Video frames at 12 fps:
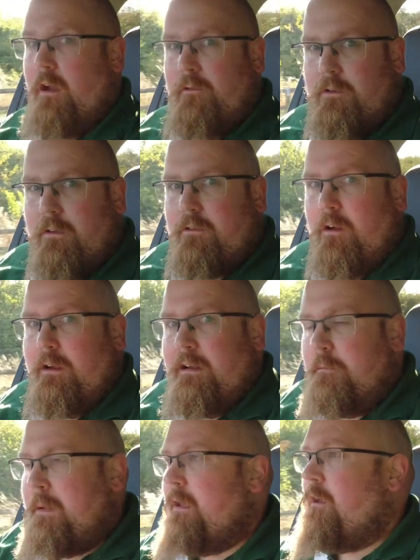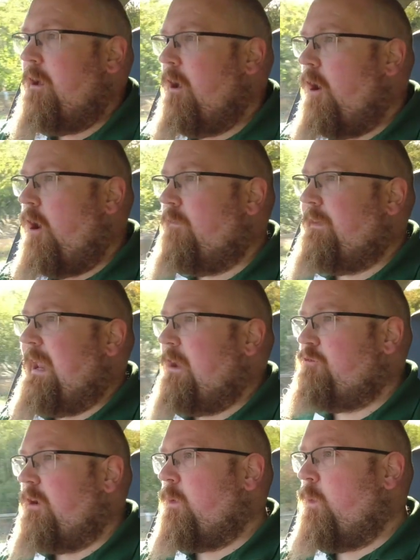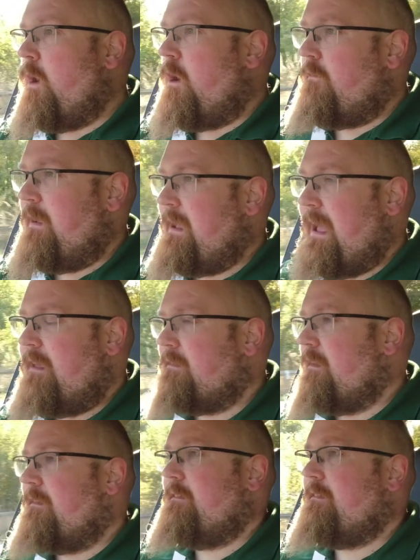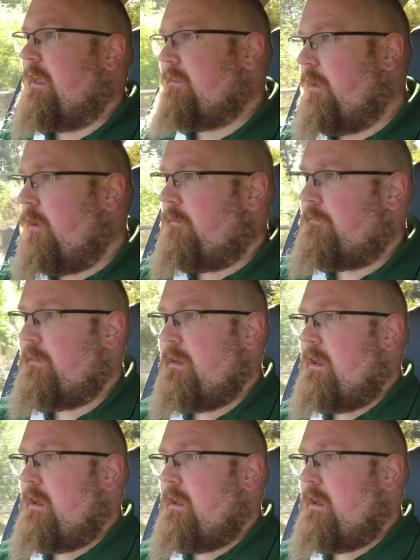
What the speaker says: I've just got a little bit of electric whirring as I set off.